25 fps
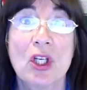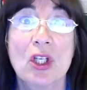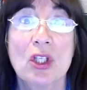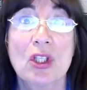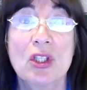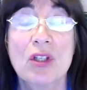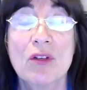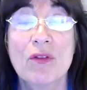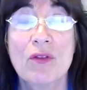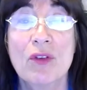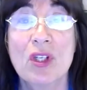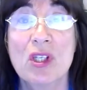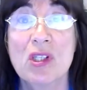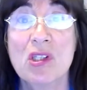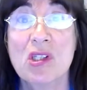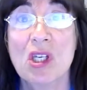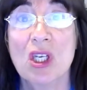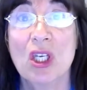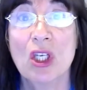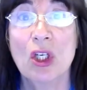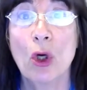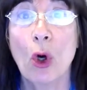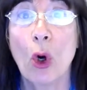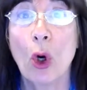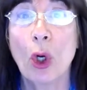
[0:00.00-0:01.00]
to
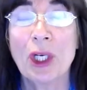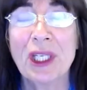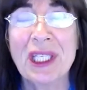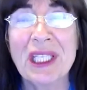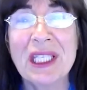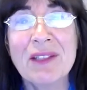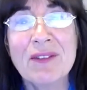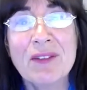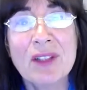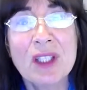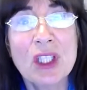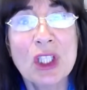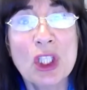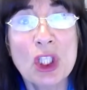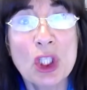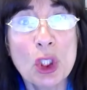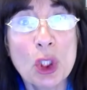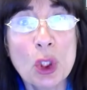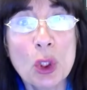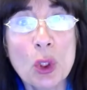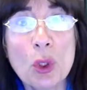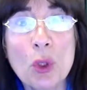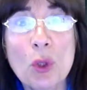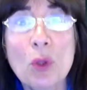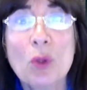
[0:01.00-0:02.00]
visit or even
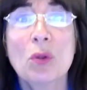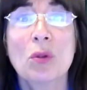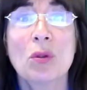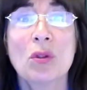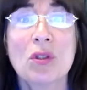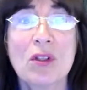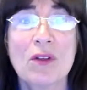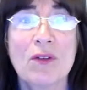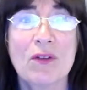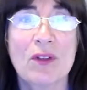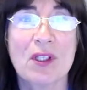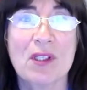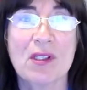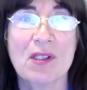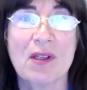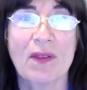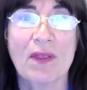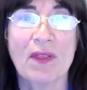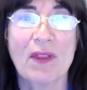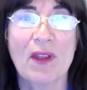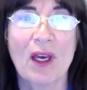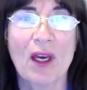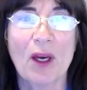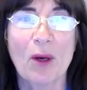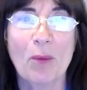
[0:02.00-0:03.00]
you to visit
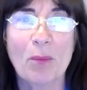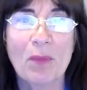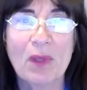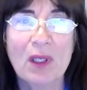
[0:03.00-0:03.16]
them.